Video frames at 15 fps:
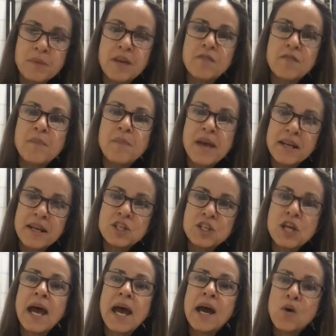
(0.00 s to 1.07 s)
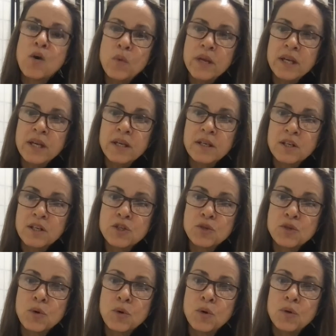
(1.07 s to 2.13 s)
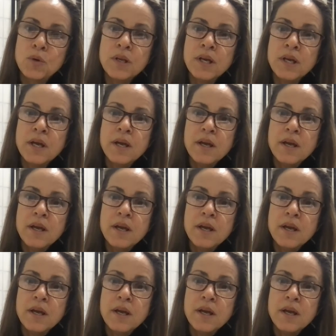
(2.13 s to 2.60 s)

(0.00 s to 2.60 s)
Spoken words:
kind of manage how we can control,